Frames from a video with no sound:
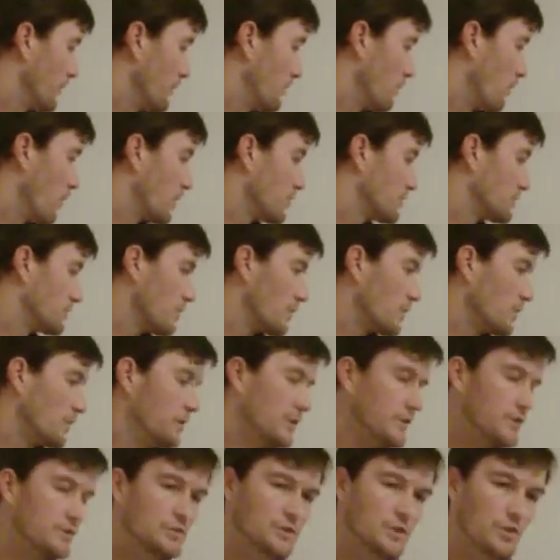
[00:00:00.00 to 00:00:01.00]
Bar chart
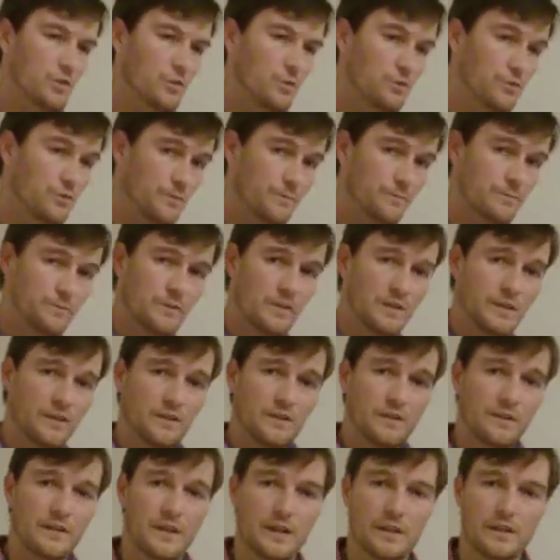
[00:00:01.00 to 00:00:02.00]
here shows
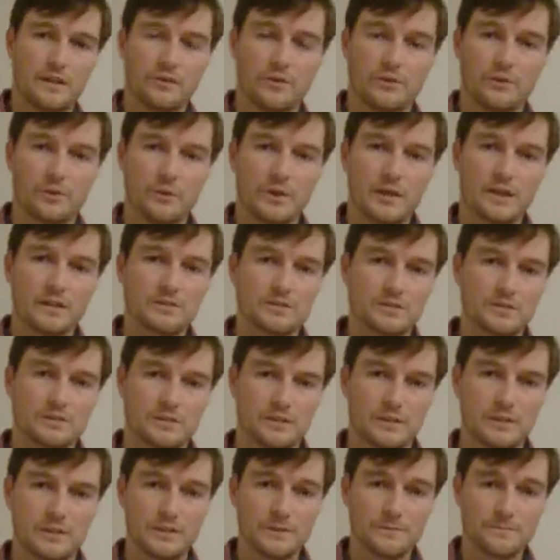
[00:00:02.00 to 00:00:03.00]
that throughout the
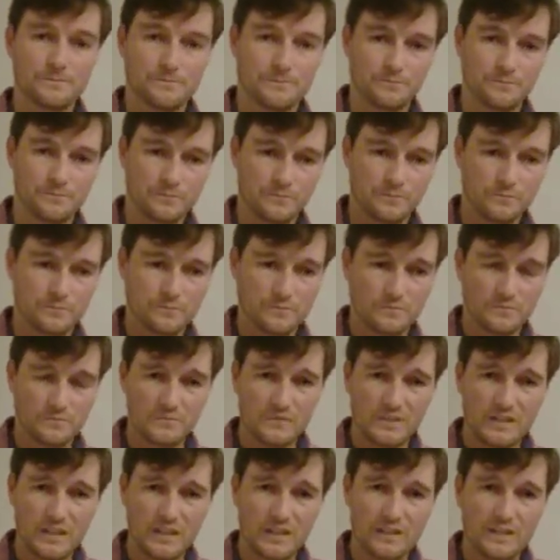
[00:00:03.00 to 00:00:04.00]
study,
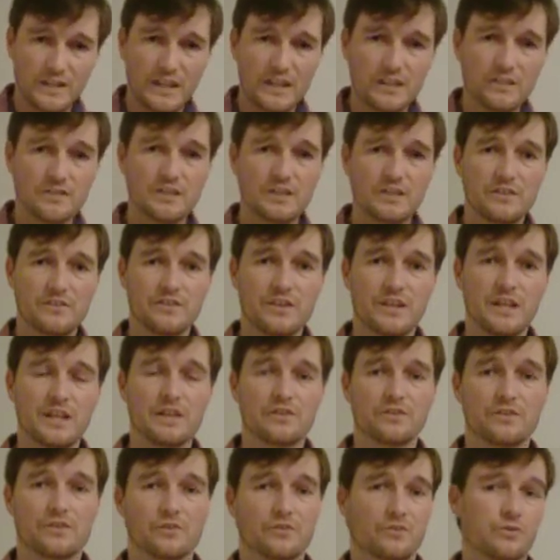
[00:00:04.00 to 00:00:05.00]
things did
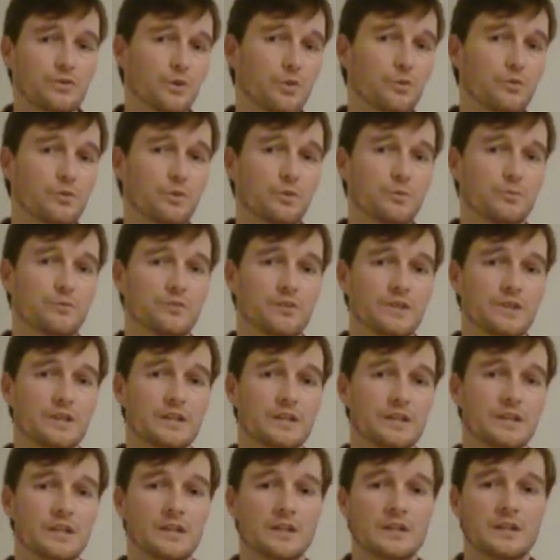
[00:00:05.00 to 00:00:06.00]
change. Control group
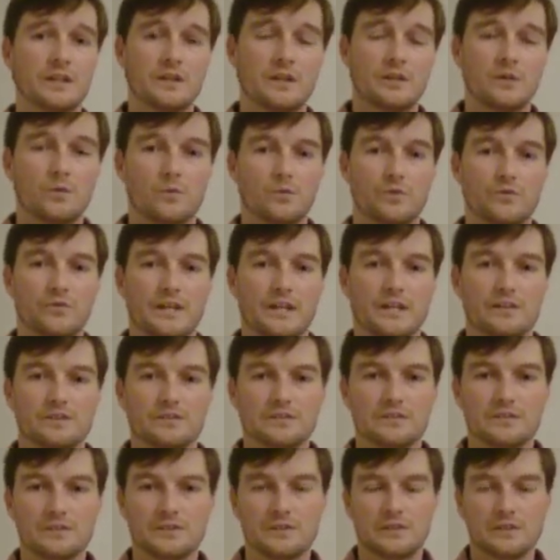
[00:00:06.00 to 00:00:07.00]
C was
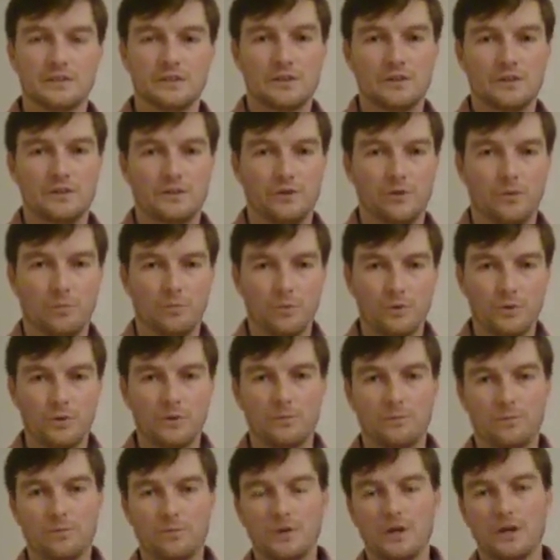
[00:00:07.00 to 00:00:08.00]
actually
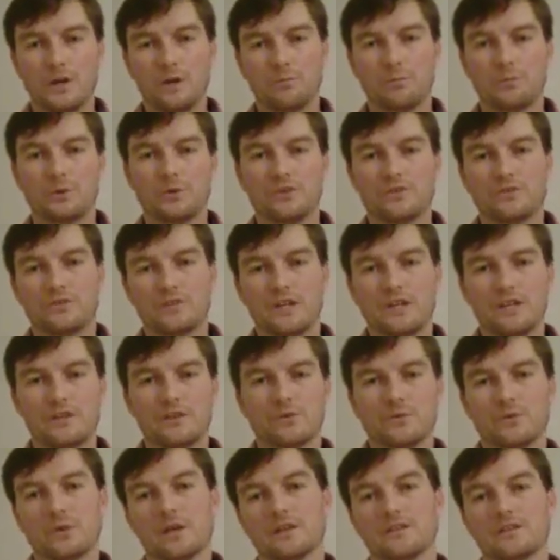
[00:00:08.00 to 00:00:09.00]
held pretty steady
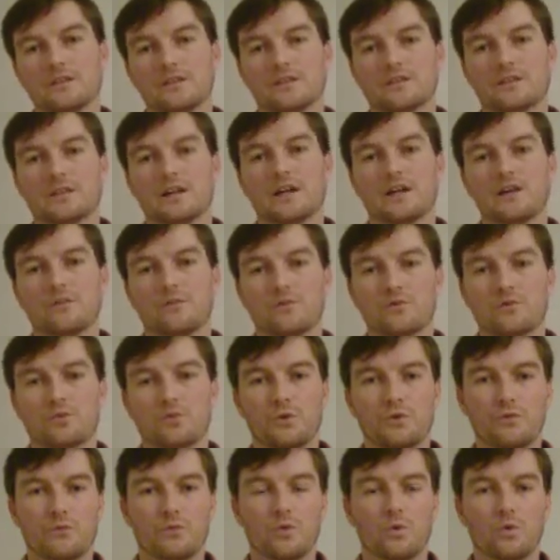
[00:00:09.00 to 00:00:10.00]
throughout the entire for
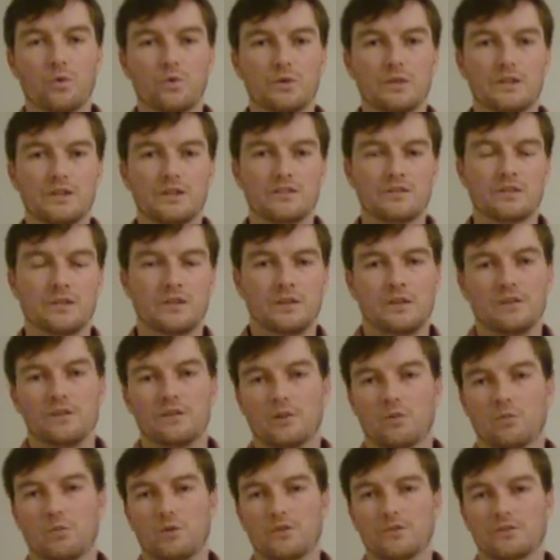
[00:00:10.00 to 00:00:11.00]
24 weeks.
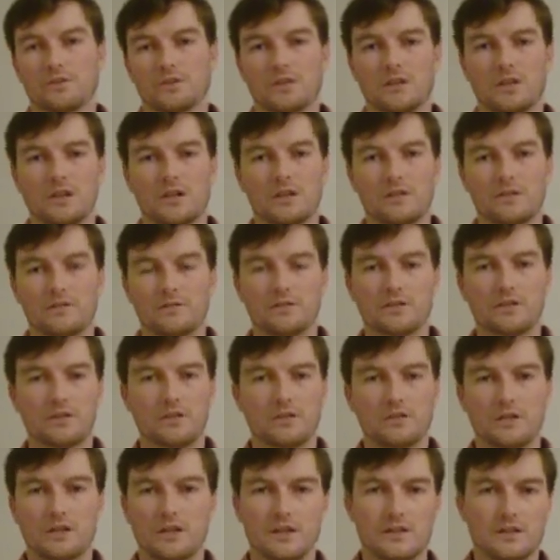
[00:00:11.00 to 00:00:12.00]
There wasn't a lot
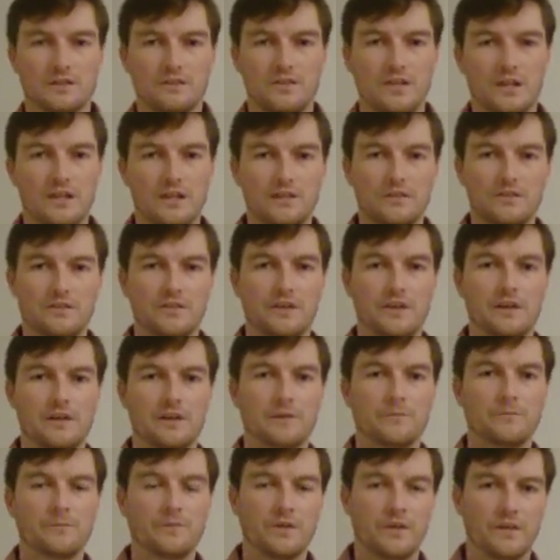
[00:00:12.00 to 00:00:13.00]
of change
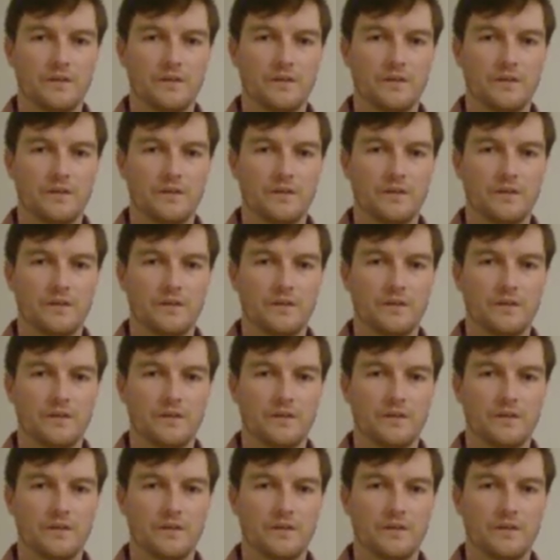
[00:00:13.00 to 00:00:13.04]
there.